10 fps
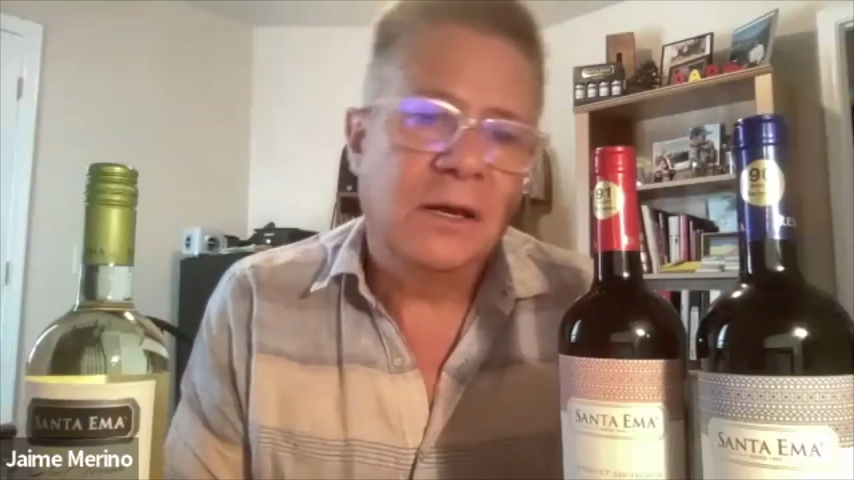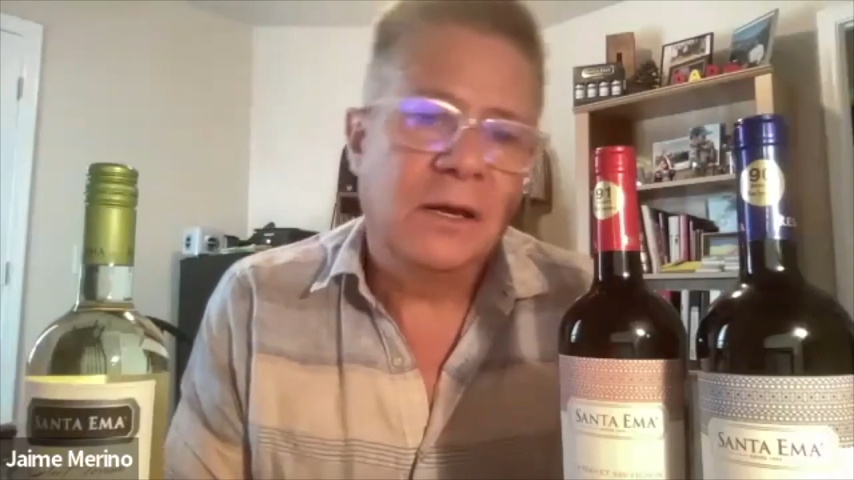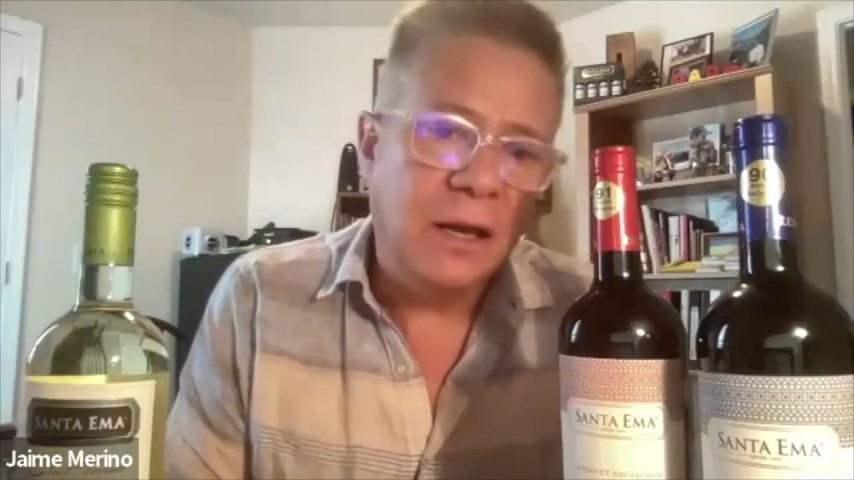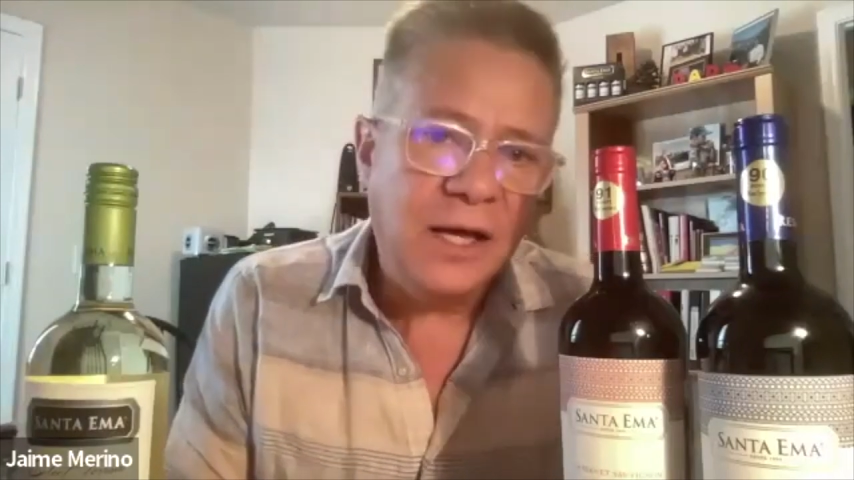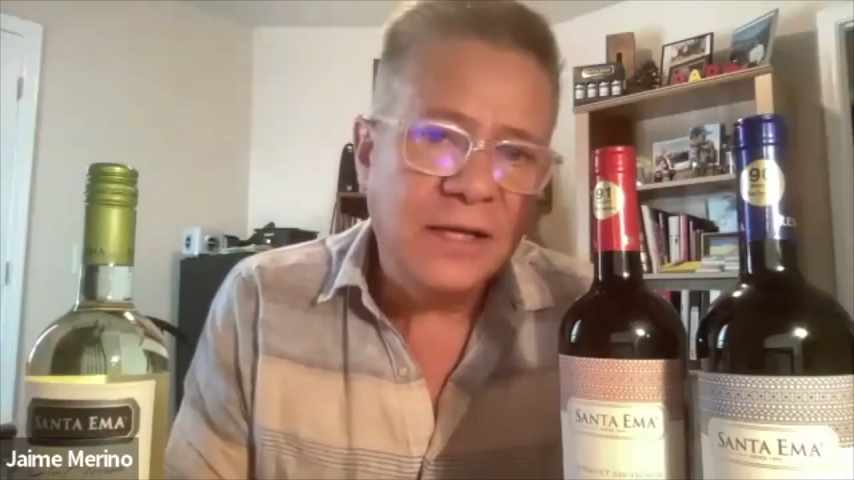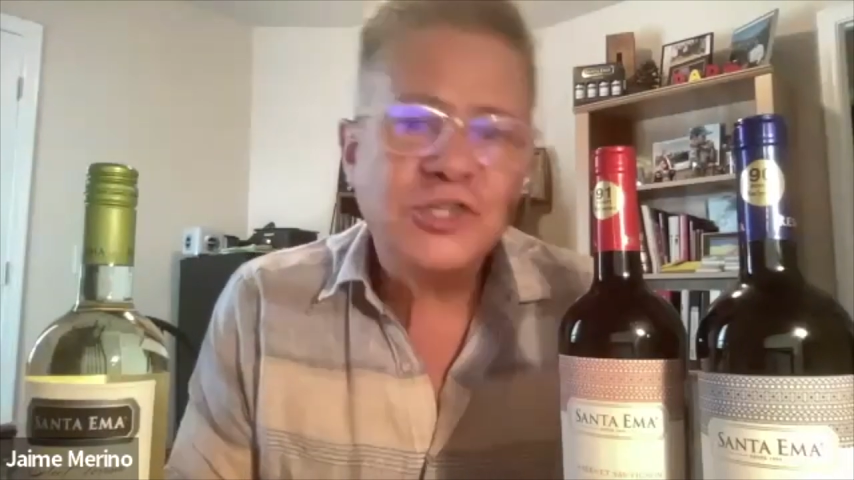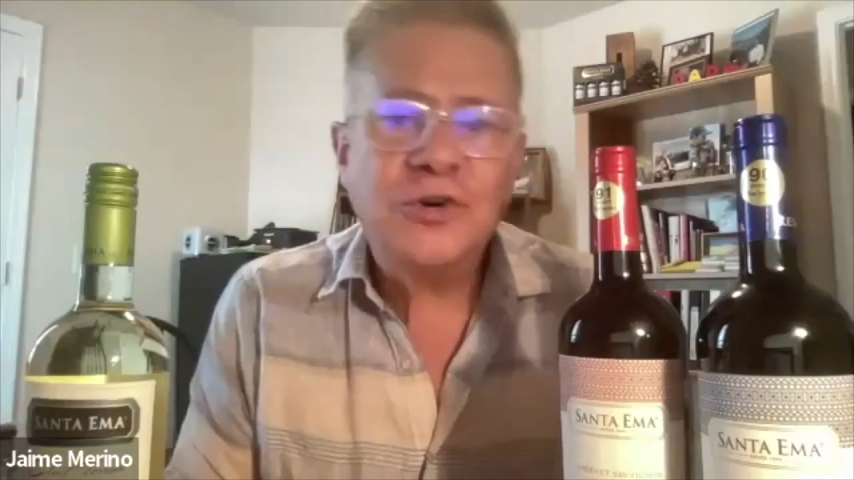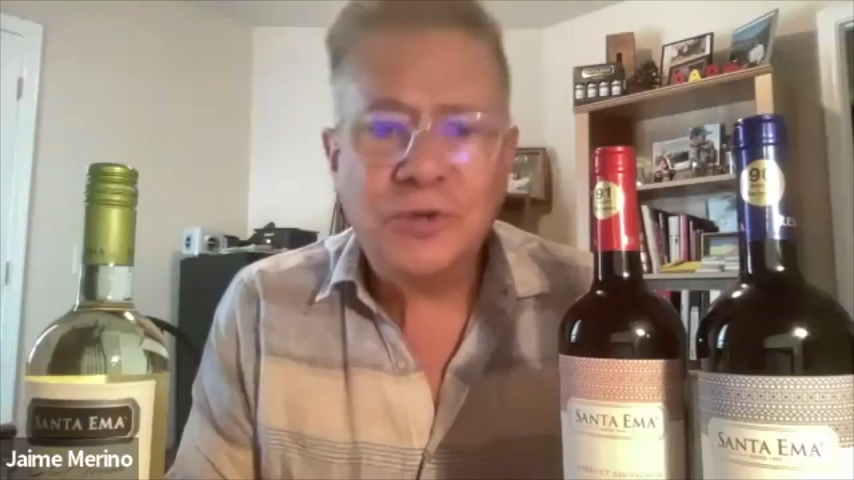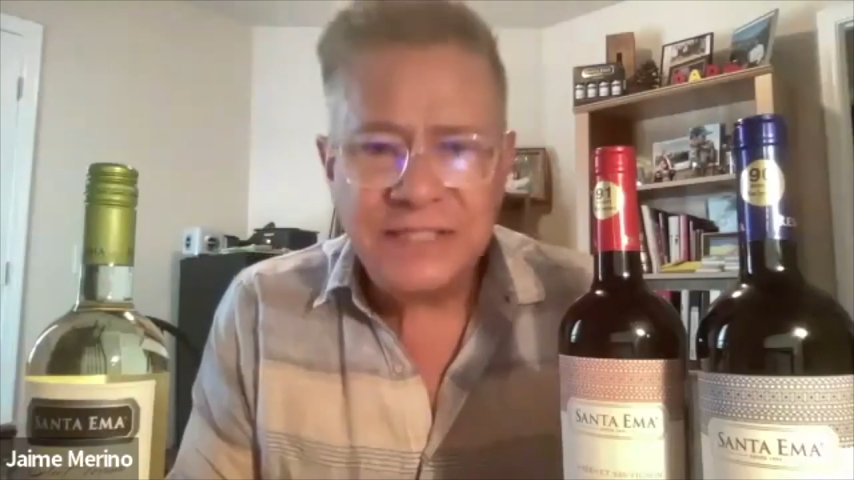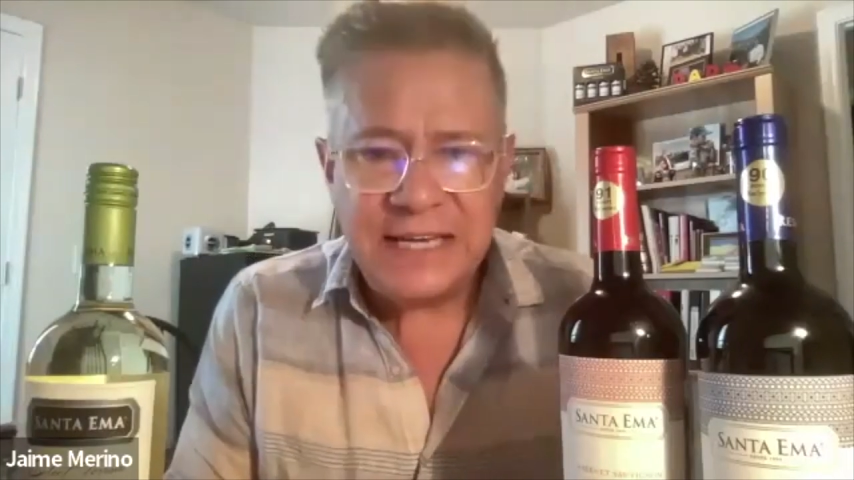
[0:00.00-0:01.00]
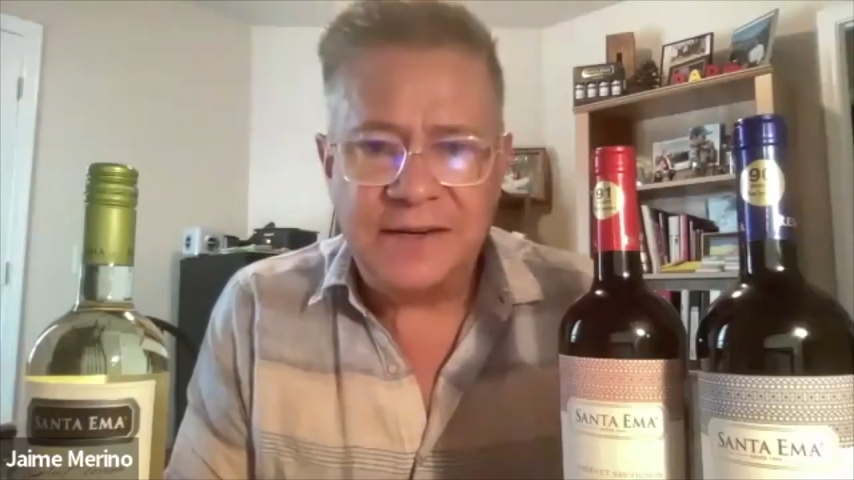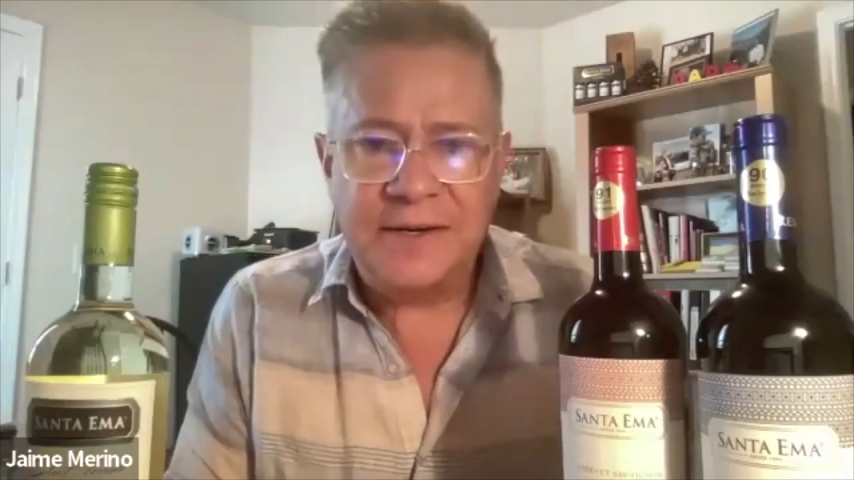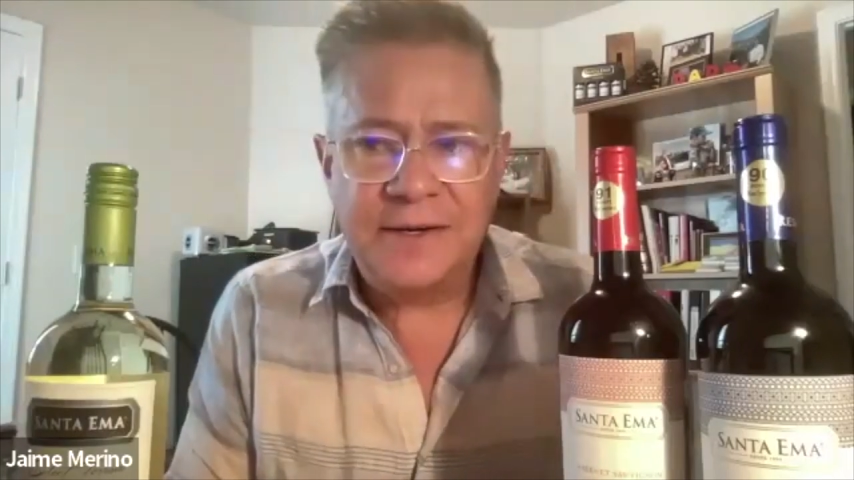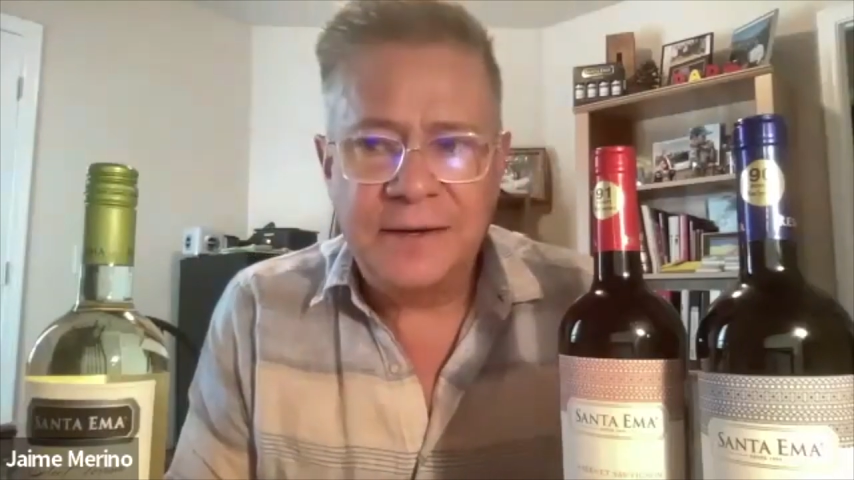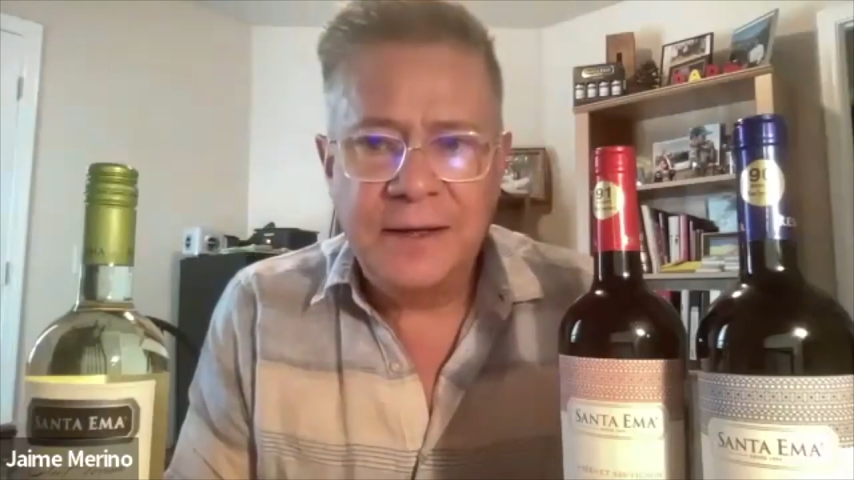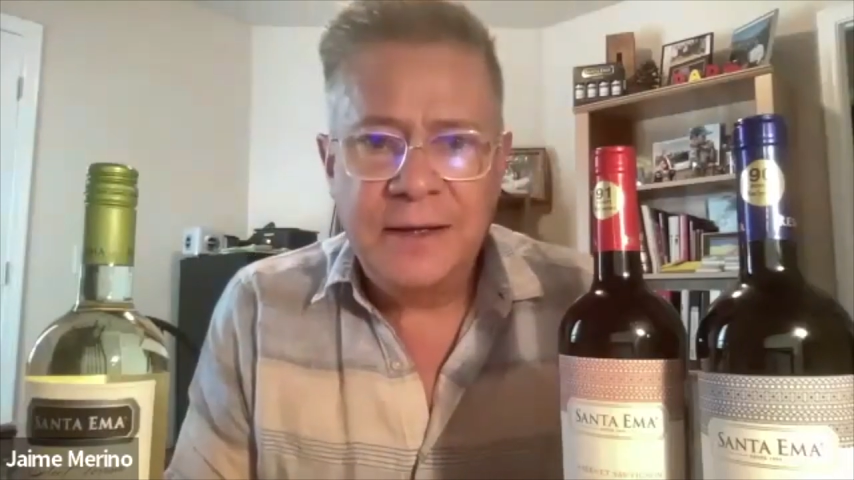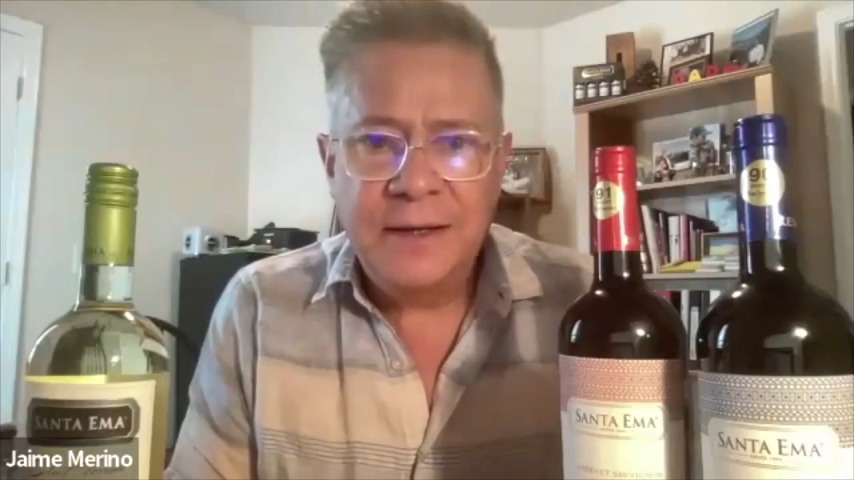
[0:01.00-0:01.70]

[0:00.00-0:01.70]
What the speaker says: lunch or dinner,